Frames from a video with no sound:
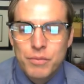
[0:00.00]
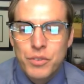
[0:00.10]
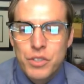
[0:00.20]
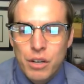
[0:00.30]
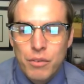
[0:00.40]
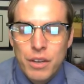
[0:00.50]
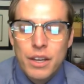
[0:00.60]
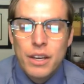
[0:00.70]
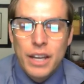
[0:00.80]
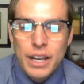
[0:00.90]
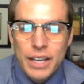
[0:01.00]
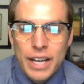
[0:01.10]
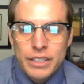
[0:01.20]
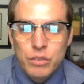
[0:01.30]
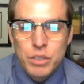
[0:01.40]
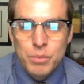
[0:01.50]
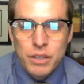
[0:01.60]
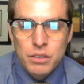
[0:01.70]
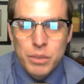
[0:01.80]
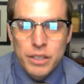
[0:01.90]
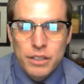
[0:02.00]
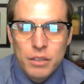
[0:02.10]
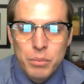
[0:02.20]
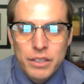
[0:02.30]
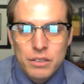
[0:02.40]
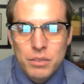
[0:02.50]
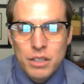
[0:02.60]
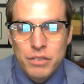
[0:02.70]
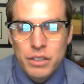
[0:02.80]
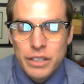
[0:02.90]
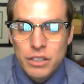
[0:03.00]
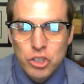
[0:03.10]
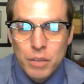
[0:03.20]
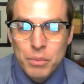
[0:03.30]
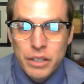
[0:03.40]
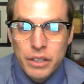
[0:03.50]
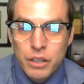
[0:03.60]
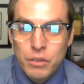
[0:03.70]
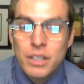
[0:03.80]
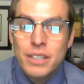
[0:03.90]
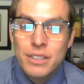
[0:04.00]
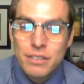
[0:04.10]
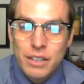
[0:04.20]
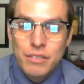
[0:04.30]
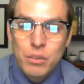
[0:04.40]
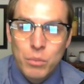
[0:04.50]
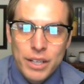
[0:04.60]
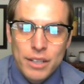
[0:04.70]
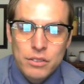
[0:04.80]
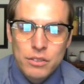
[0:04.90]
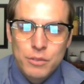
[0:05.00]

So, Andy acted responsibly. He placed himself in legal jeopardy, though, to save someone else.